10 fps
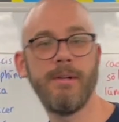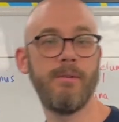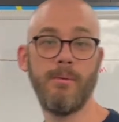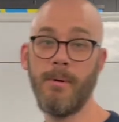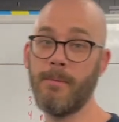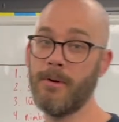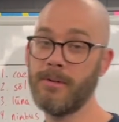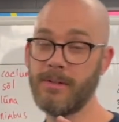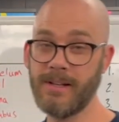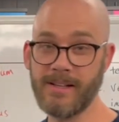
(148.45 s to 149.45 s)
Remember,
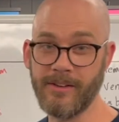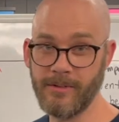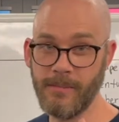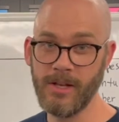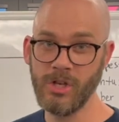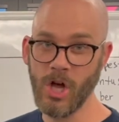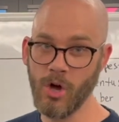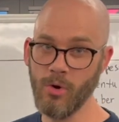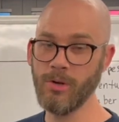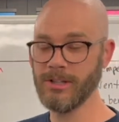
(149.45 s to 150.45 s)
that doesn't mean
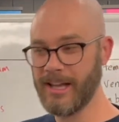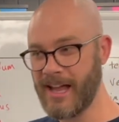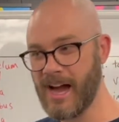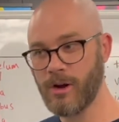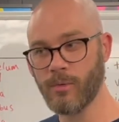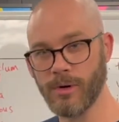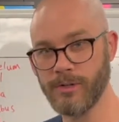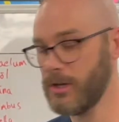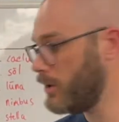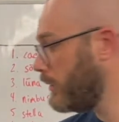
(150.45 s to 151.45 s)
no like our word
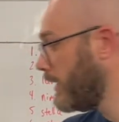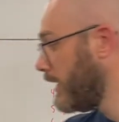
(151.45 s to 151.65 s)
no.